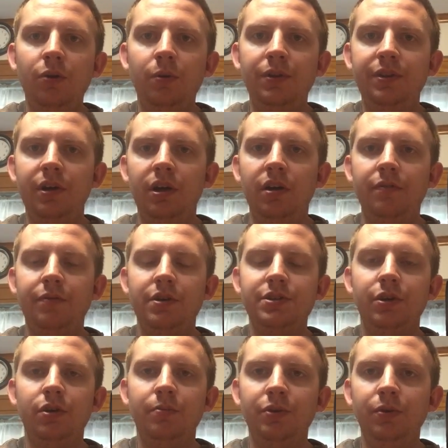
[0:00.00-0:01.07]
with the
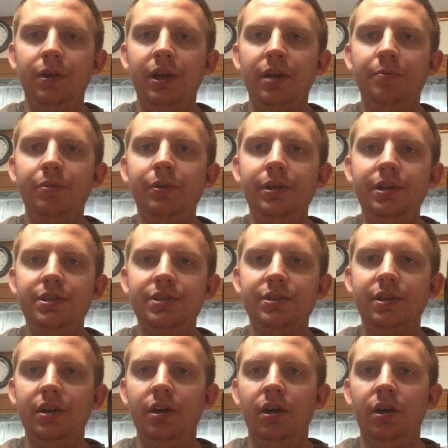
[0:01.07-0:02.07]
Fraternal Blue Line of Police